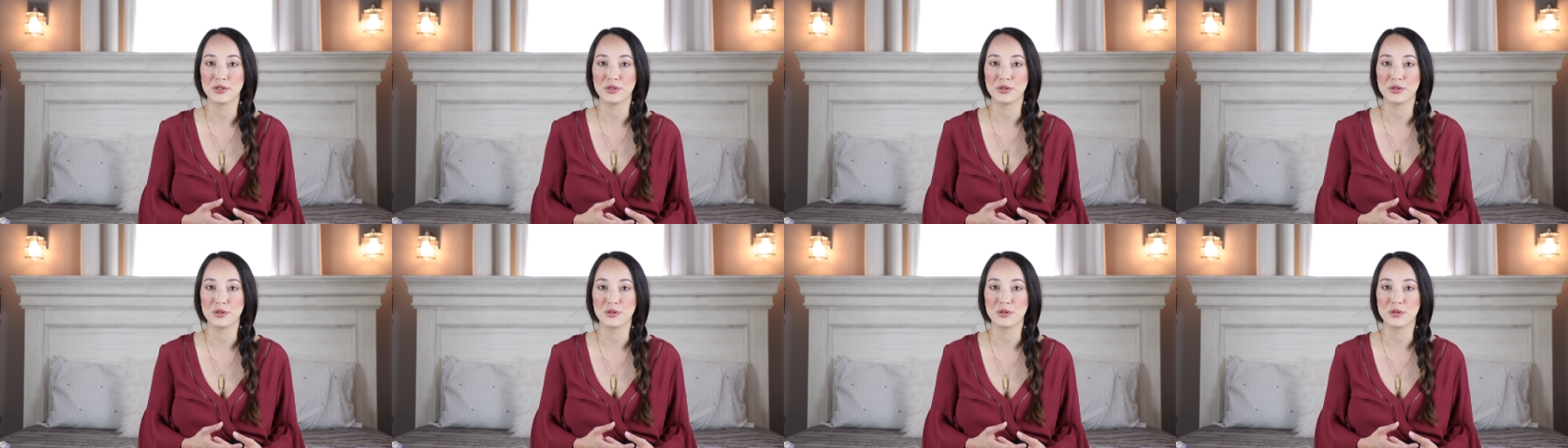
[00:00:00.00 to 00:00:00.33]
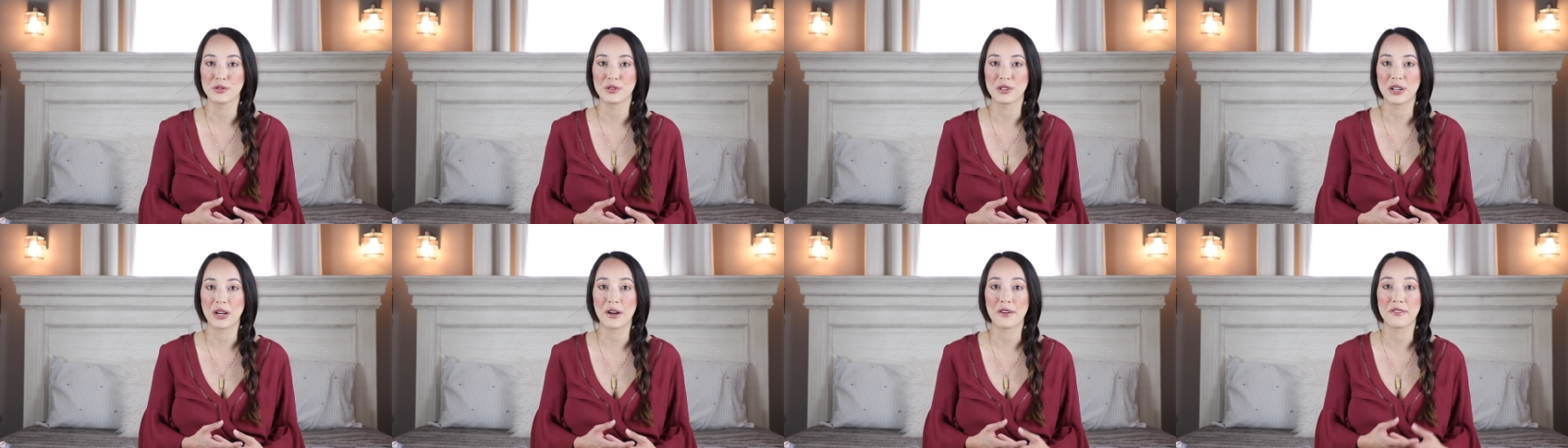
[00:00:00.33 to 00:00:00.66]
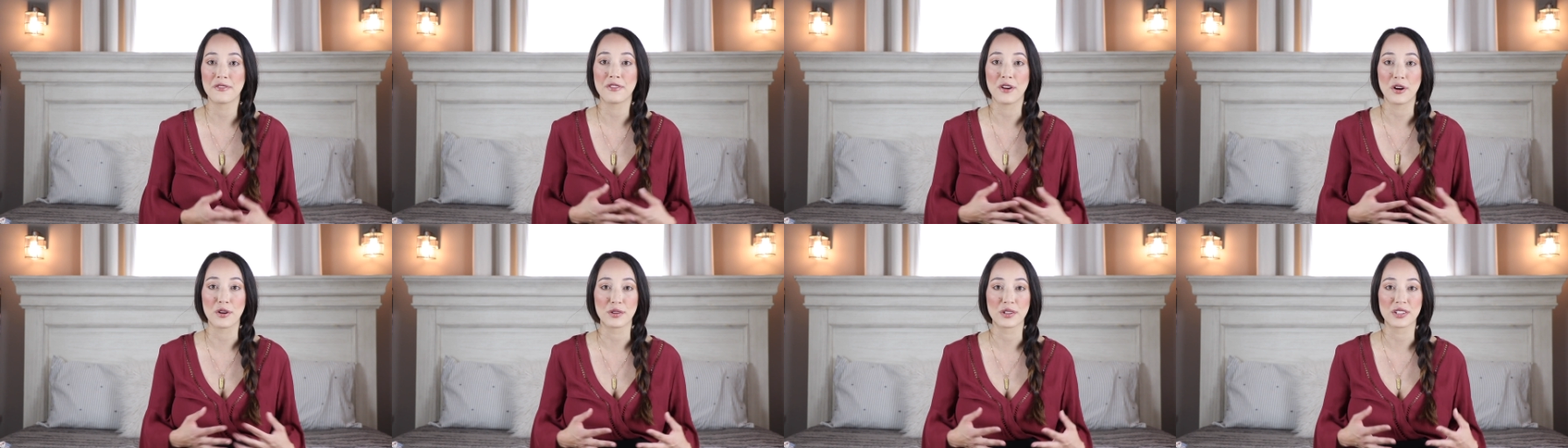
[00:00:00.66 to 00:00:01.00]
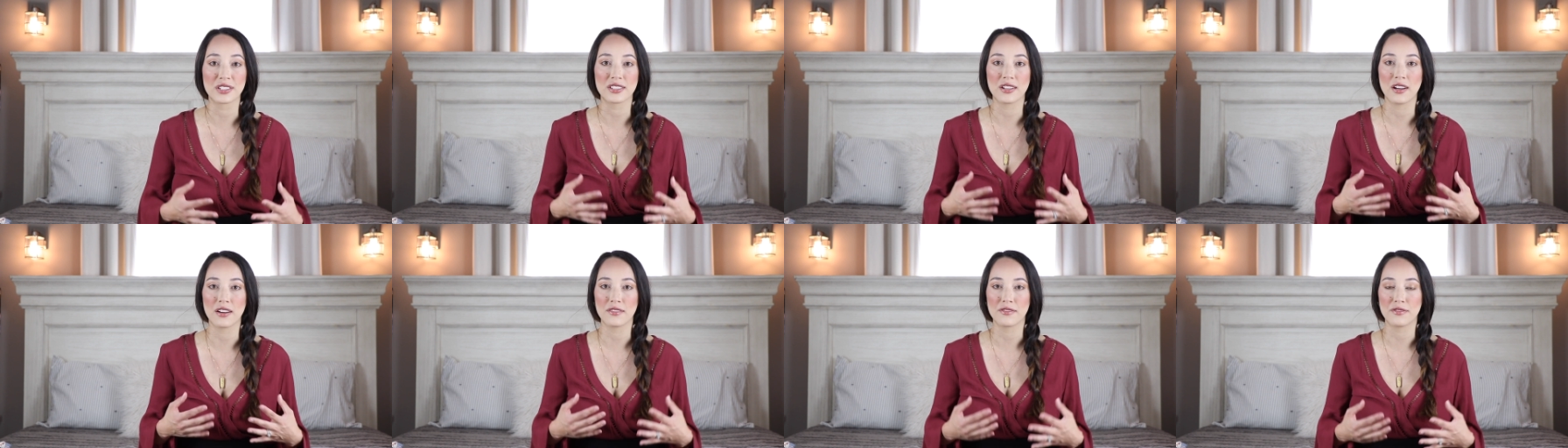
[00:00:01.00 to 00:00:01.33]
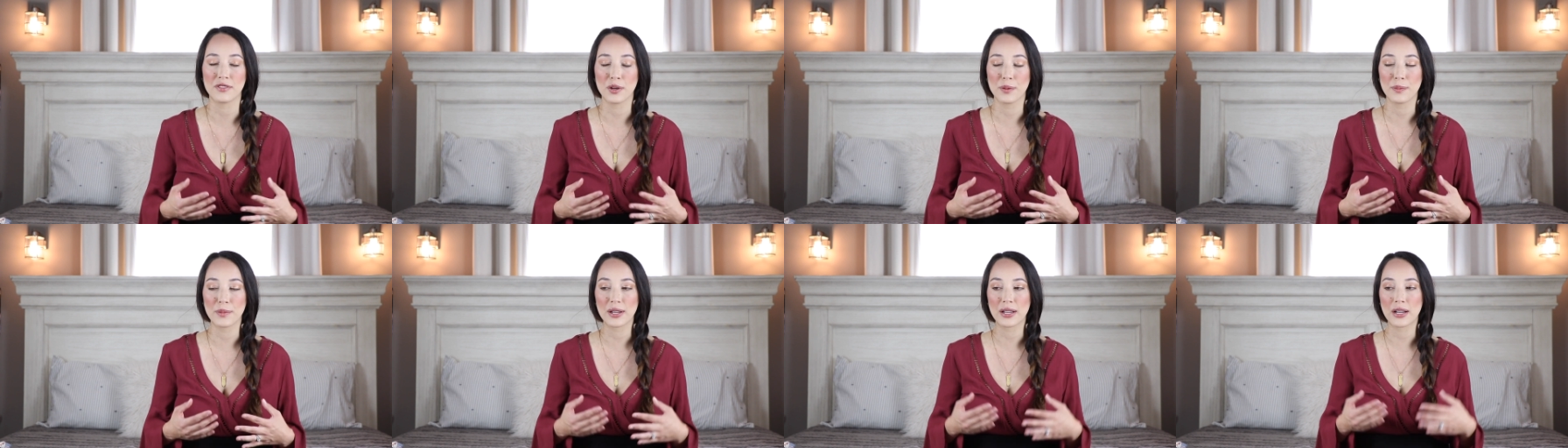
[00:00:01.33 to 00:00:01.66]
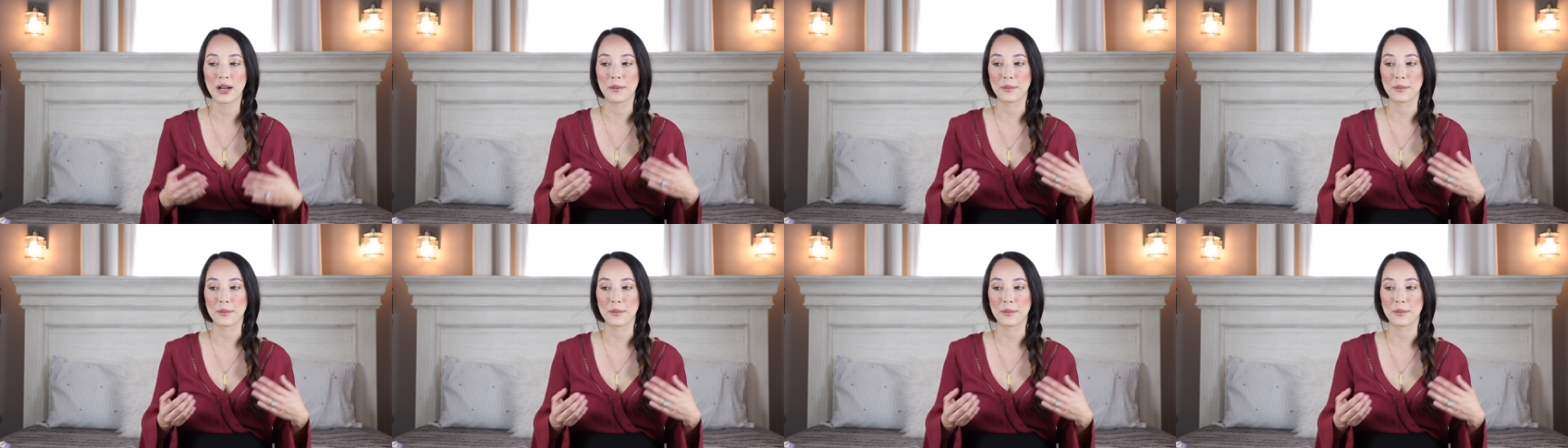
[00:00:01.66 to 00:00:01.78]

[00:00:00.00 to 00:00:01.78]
to focus on filming.